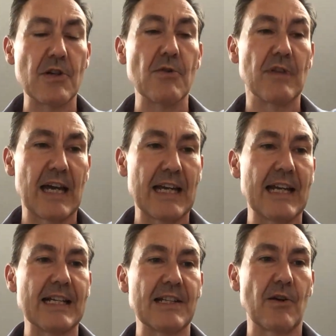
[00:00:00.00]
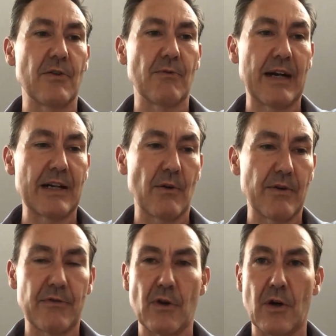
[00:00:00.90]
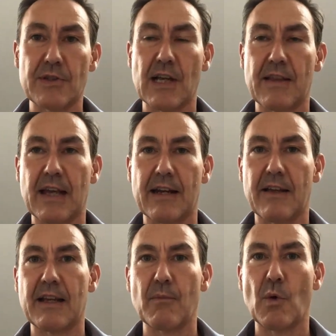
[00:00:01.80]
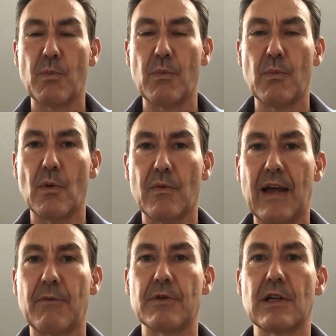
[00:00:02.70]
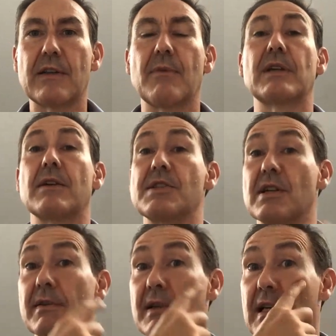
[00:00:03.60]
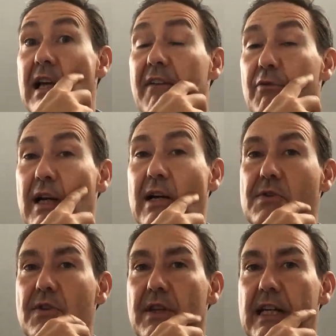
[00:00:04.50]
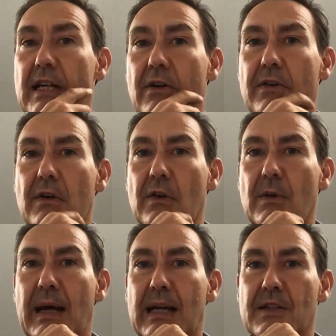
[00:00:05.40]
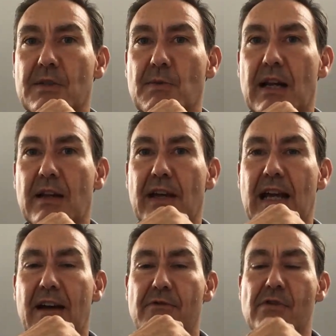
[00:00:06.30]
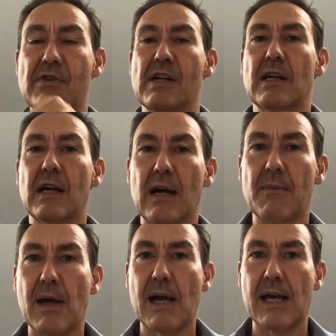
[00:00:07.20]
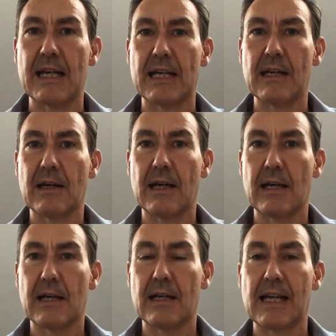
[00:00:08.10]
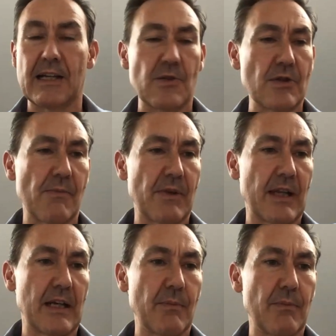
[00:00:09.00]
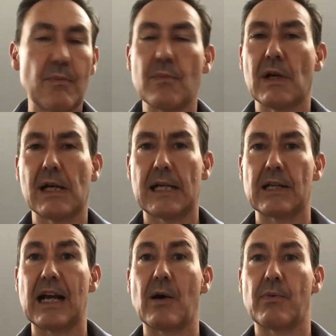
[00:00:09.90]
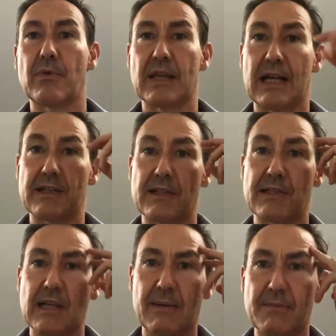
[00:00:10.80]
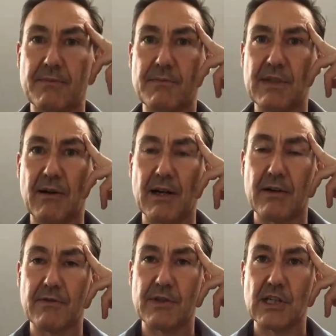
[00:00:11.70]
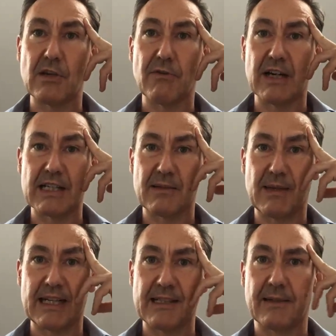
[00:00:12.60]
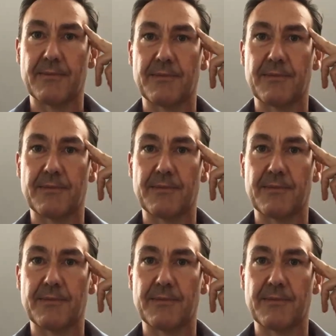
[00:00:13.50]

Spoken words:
Do they, and is it on the radar? If not, and then I think more that would go to everyone else on the panel as well, if they have any links or something they could help with that. So Sarah, to you first, please.